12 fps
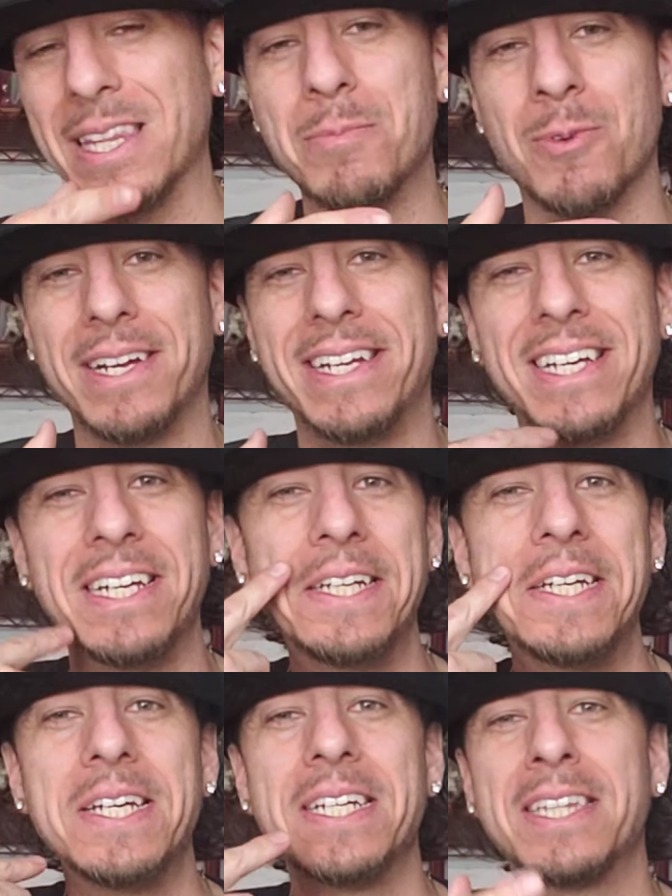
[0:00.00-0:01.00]
lip reading
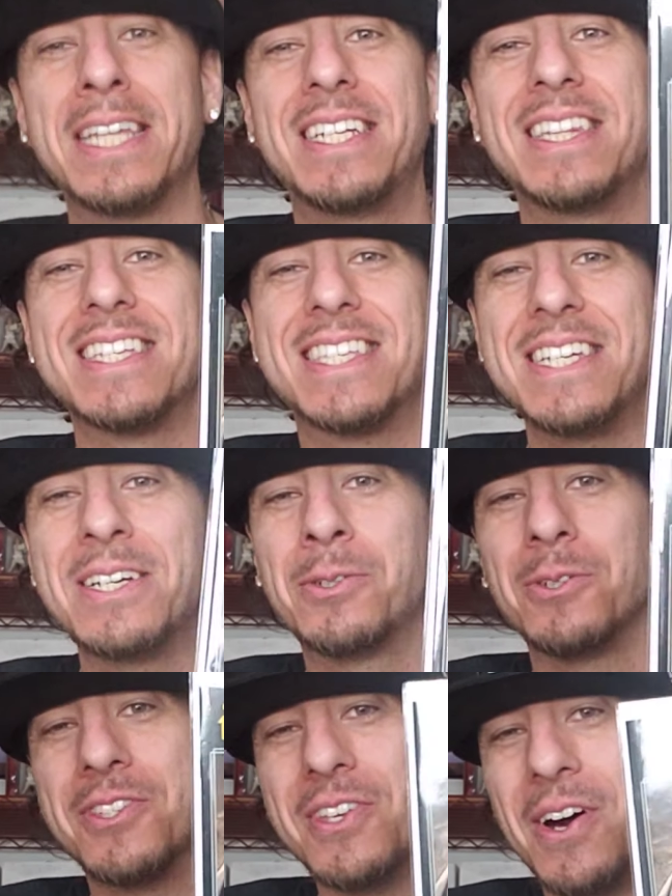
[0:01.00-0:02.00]
they did the
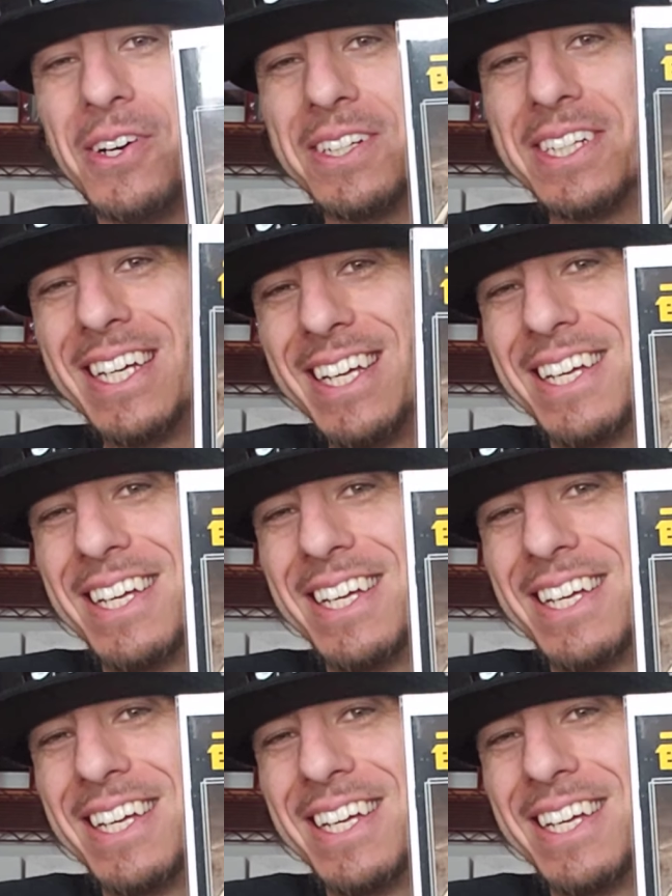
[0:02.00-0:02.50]
Seagull song.